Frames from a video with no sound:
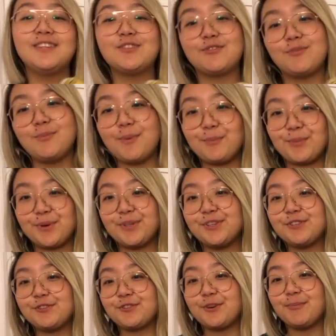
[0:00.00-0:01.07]
to remember
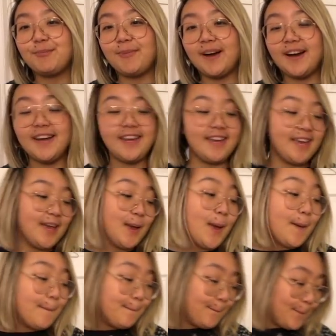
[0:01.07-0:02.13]
this trip by?
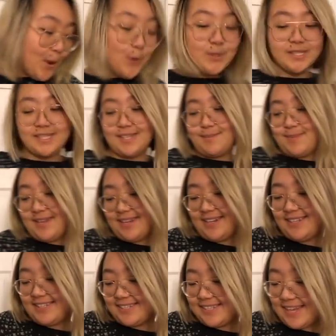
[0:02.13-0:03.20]
Mostly
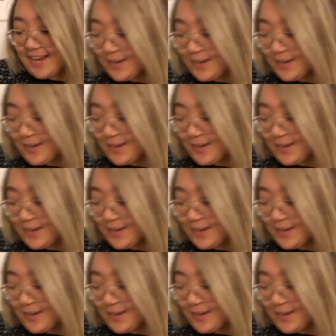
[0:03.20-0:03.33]
because